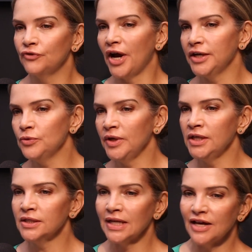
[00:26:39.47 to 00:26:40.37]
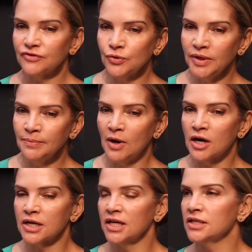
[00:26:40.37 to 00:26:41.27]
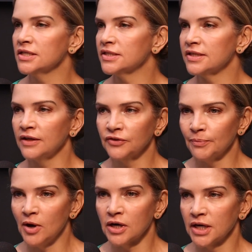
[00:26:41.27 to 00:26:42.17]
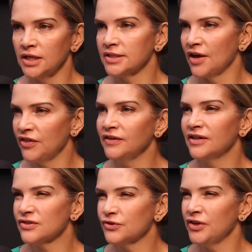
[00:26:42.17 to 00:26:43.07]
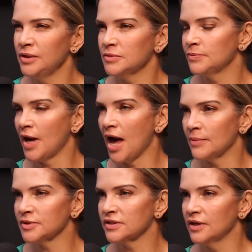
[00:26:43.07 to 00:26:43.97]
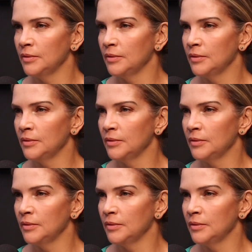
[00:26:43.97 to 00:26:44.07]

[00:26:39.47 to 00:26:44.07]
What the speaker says: Right-wing, left-wing parties, center parties. I think the extremes, perhaps.